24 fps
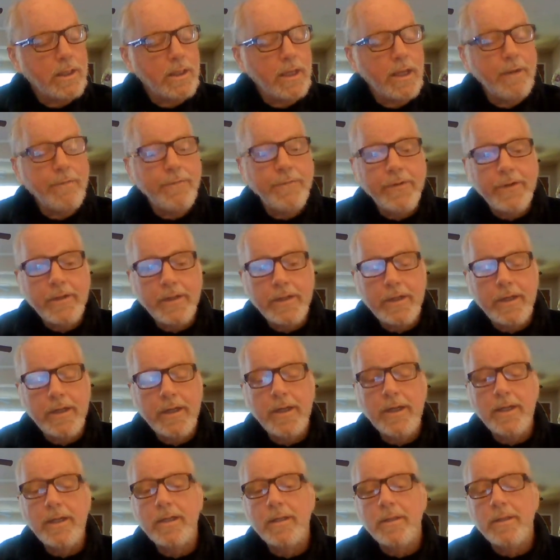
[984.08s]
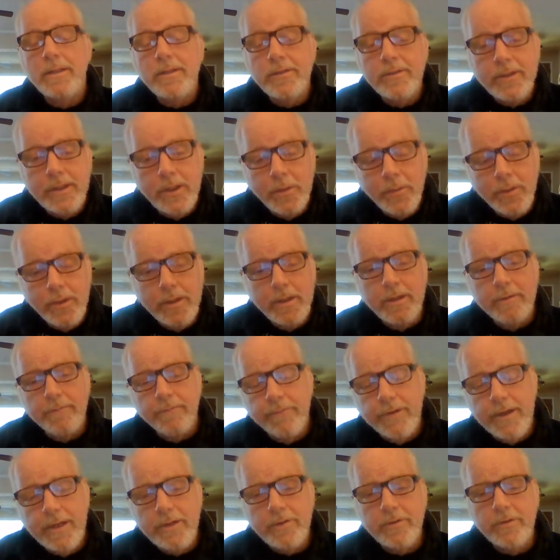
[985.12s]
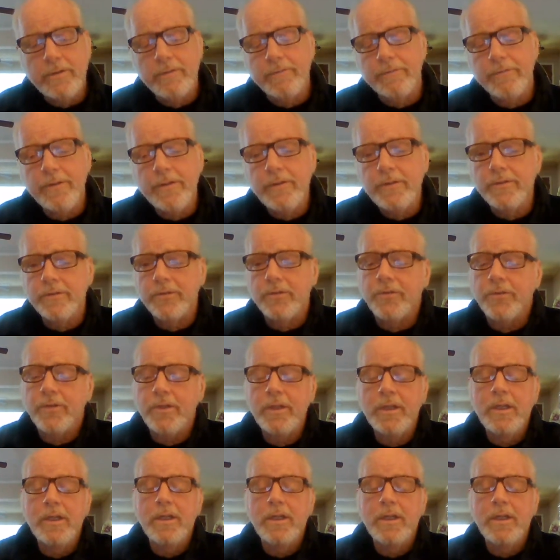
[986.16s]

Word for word: If you're going to cut, at least get rid of the infection first.